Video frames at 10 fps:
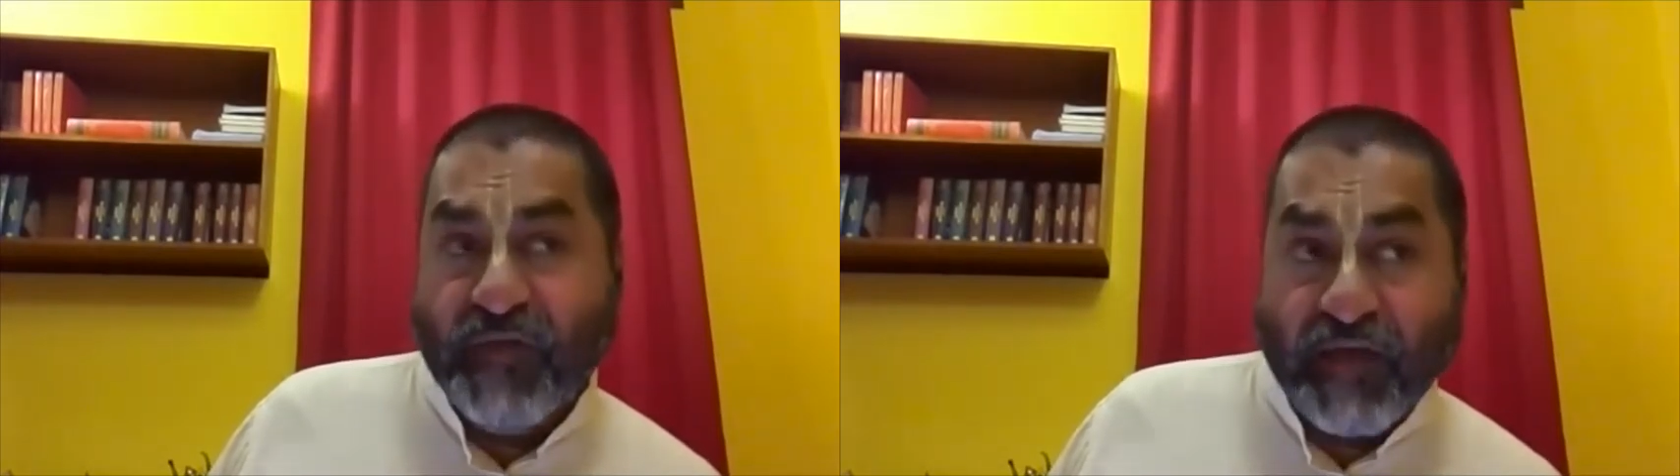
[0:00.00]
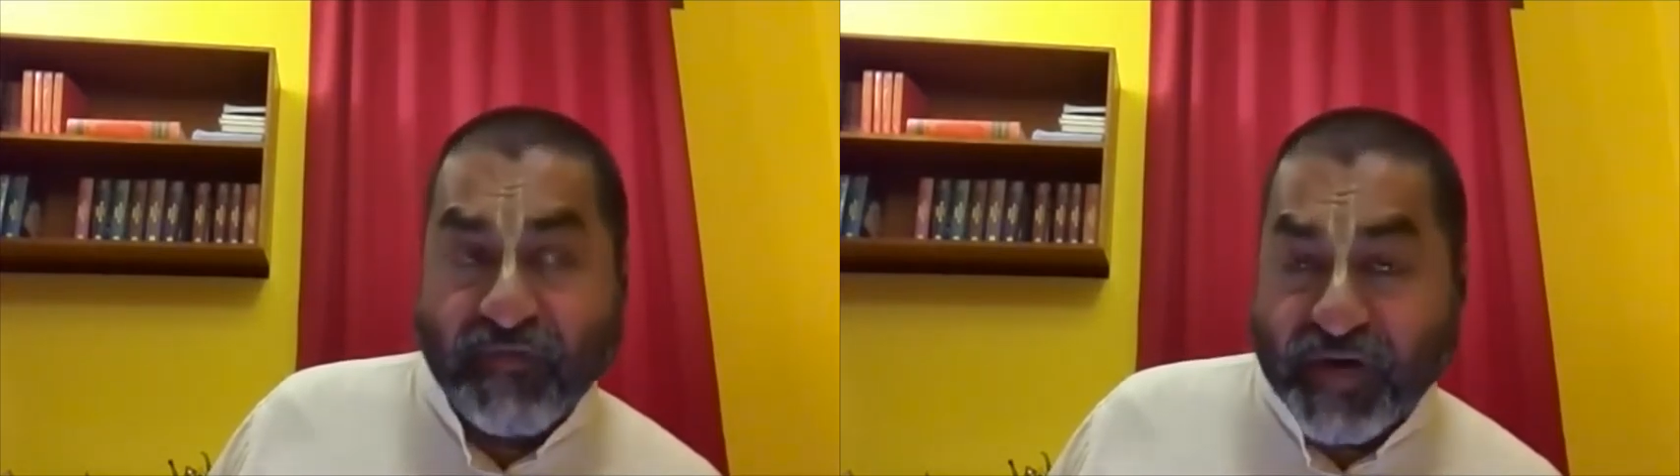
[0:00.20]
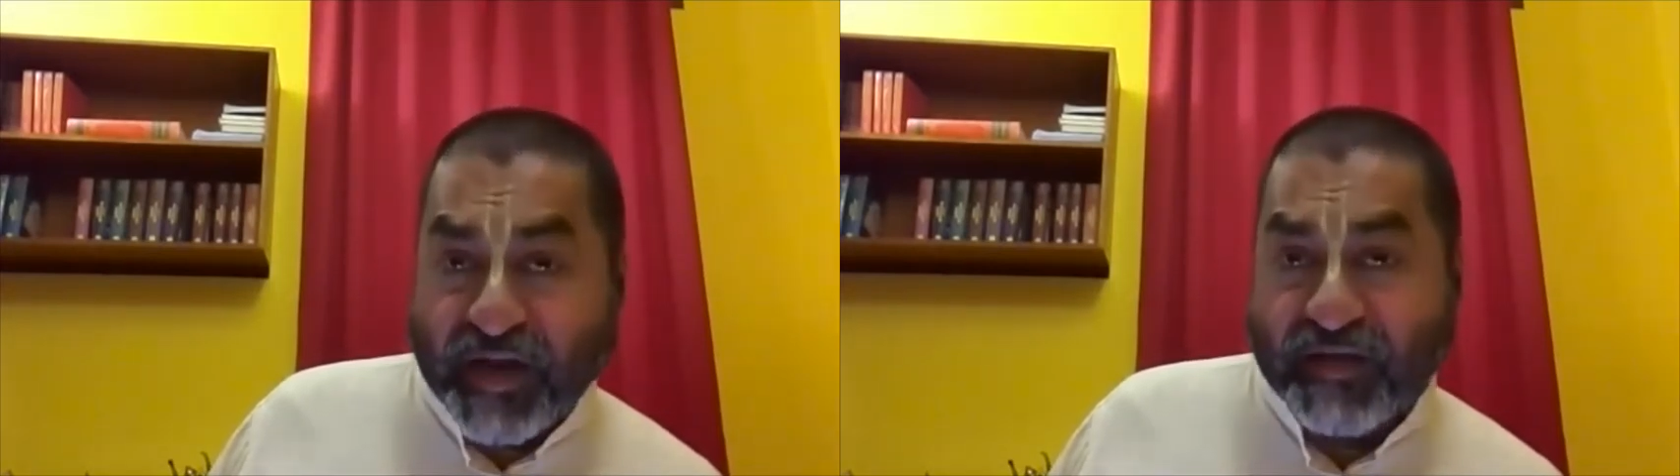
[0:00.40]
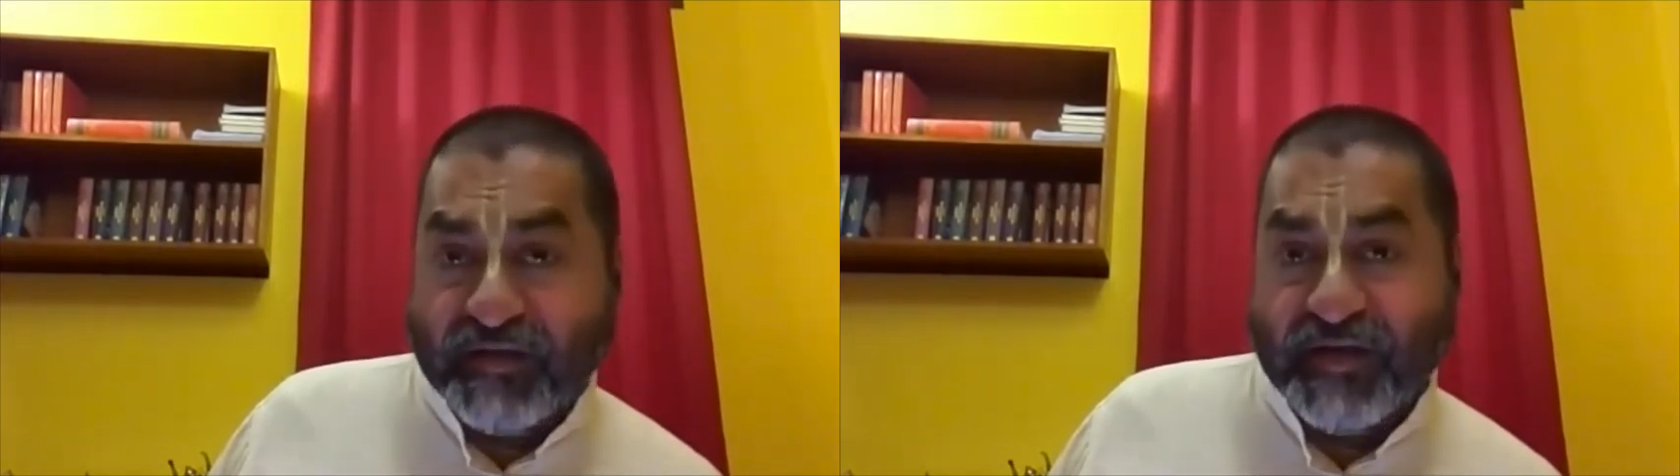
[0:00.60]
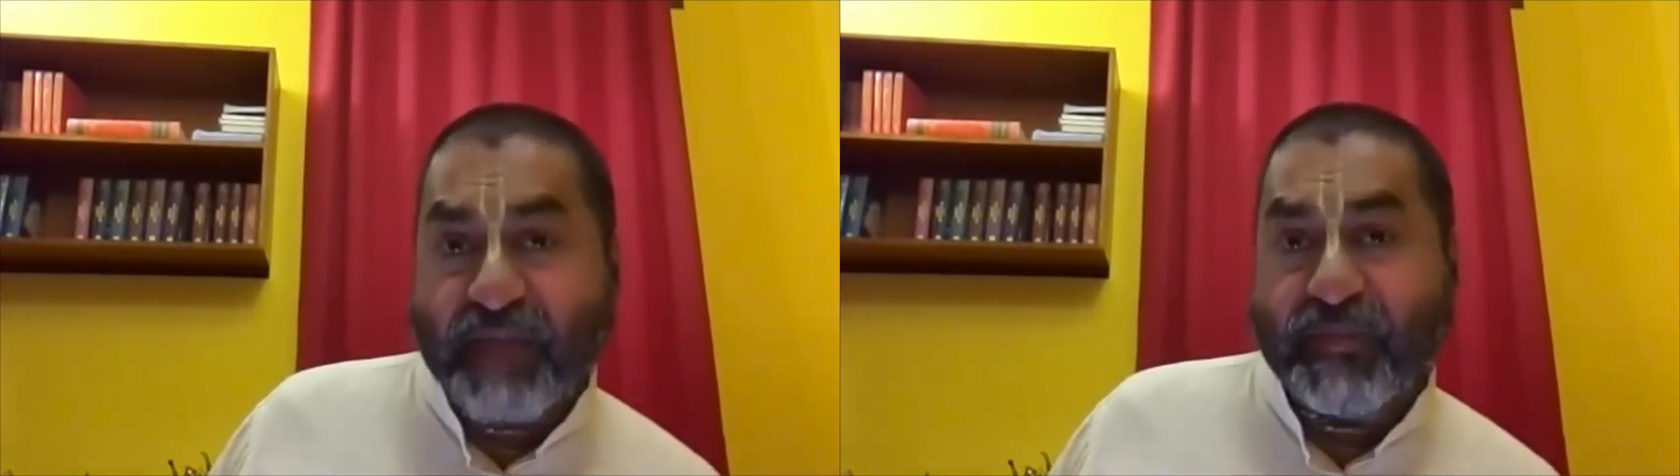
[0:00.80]
every other
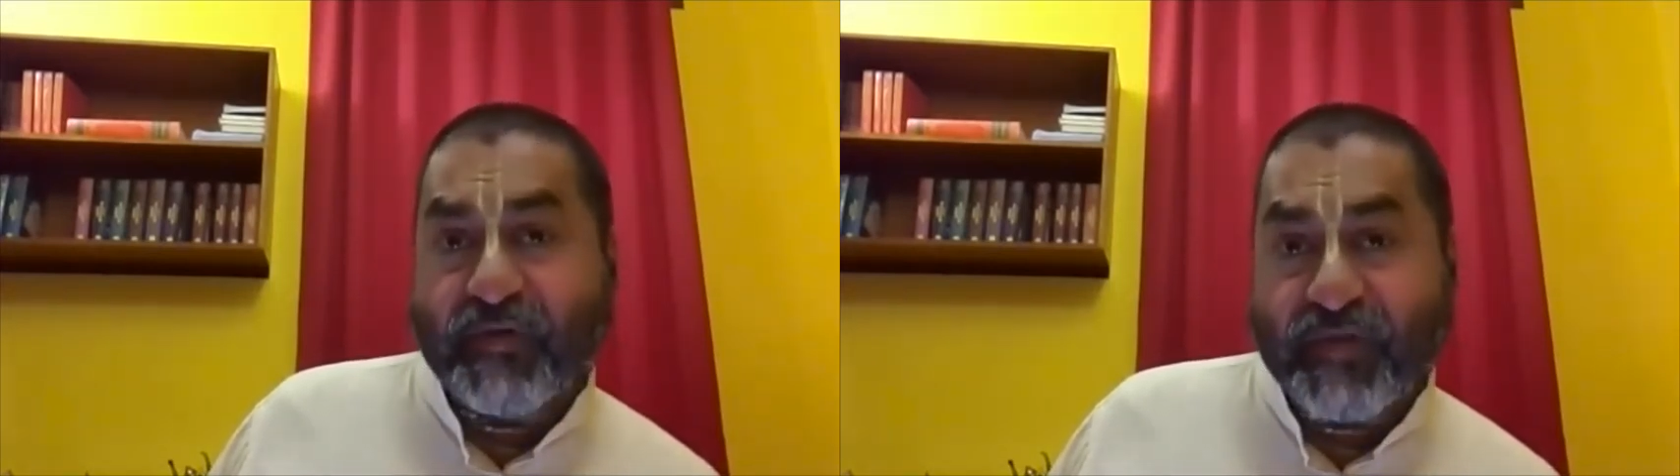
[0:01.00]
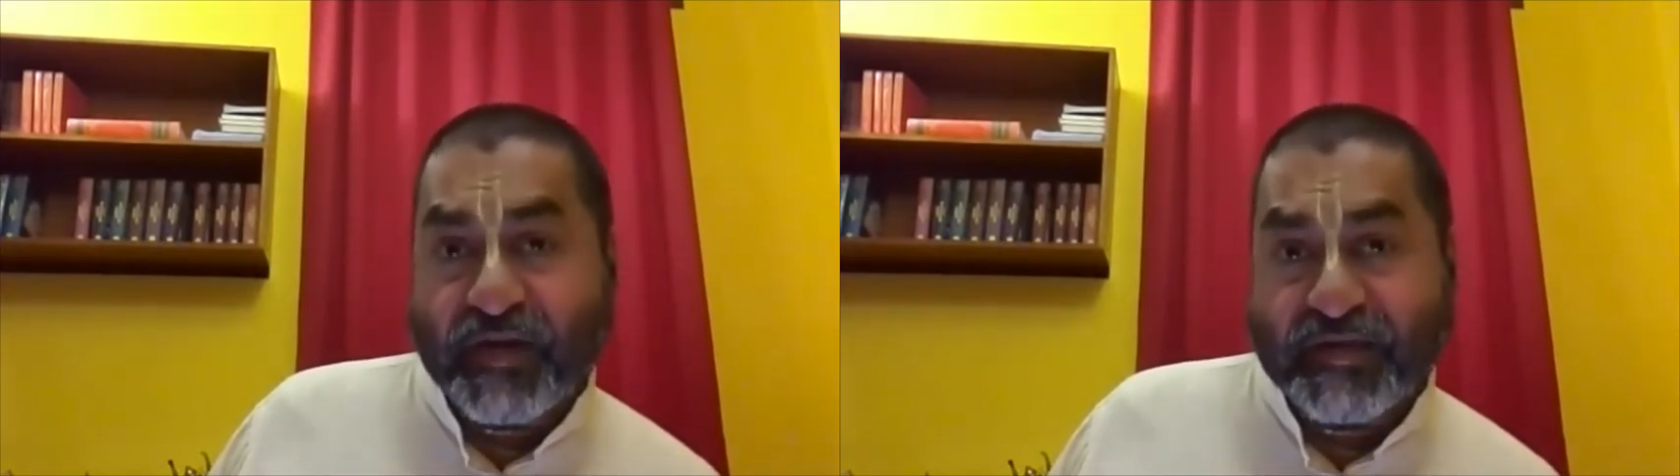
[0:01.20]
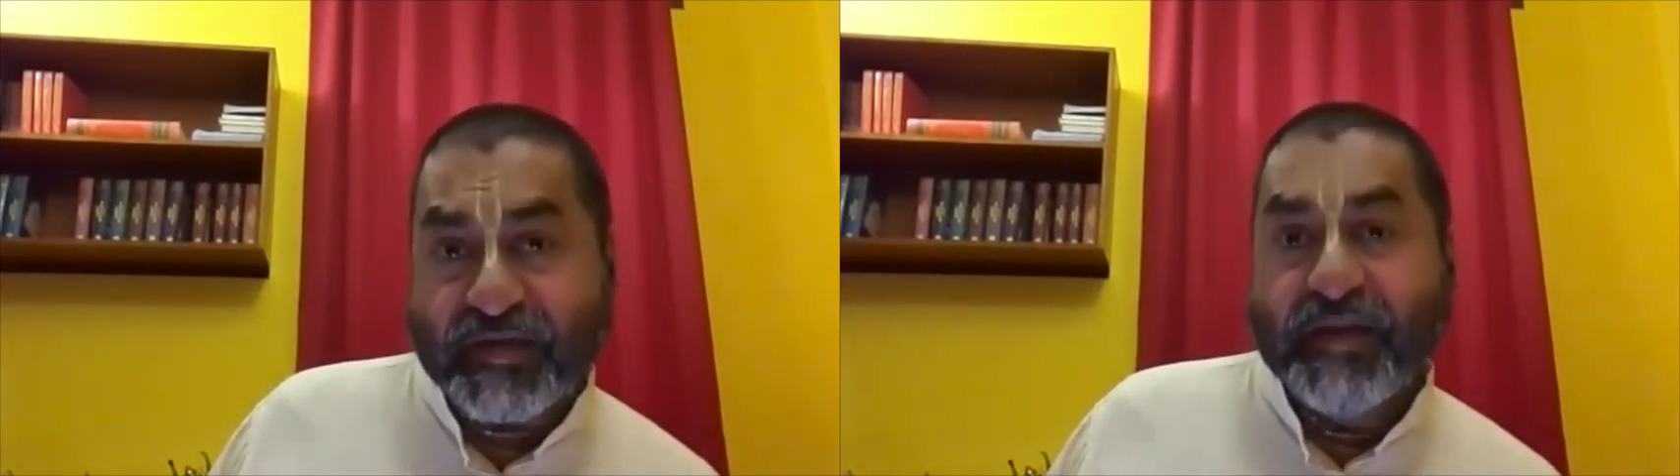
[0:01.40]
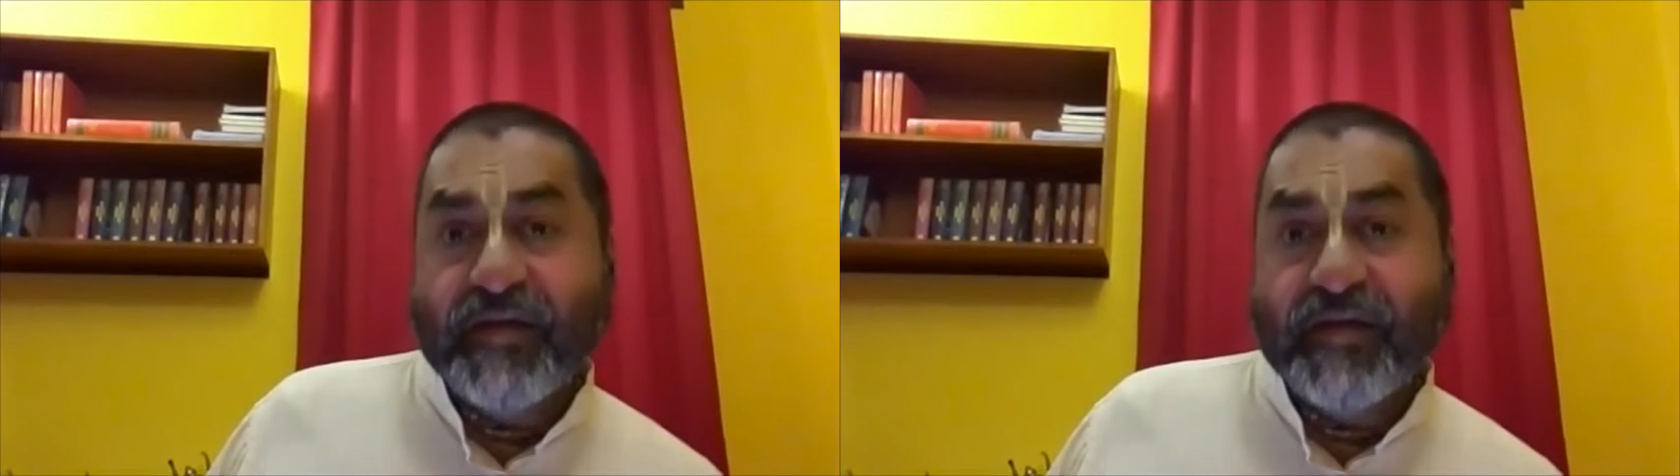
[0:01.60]
type of ras